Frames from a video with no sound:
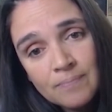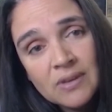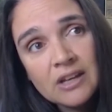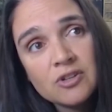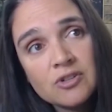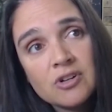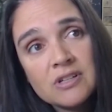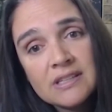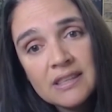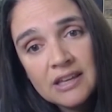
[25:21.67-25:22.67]
and you start to
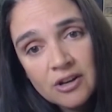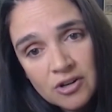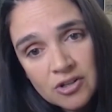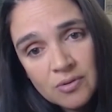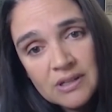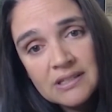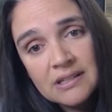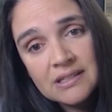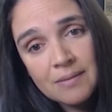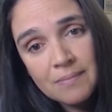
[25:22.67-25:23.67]
see the
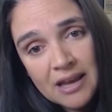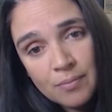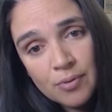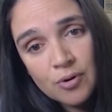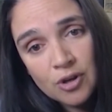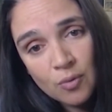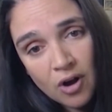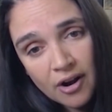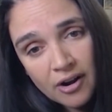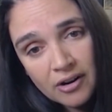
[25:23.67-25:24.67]
characteristics that make up who you
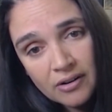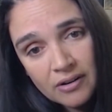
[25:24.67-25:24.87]
are,